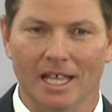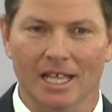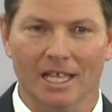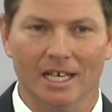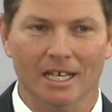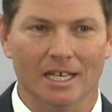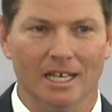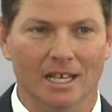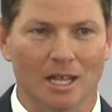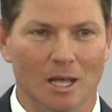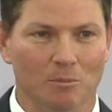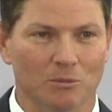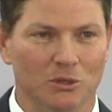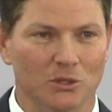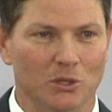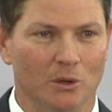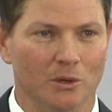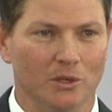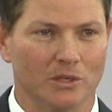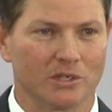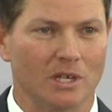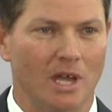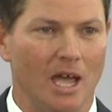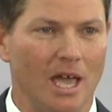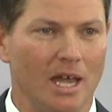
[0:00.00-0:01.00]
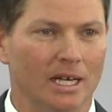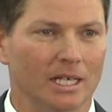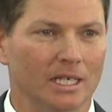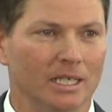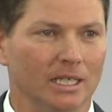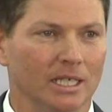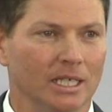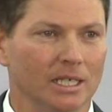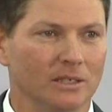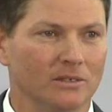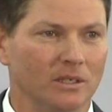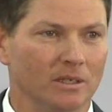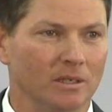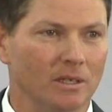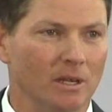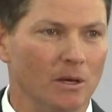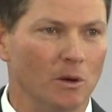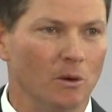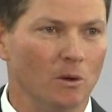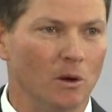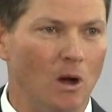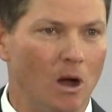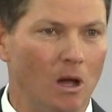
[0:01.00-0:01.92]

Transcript: and I'm so excited to get to know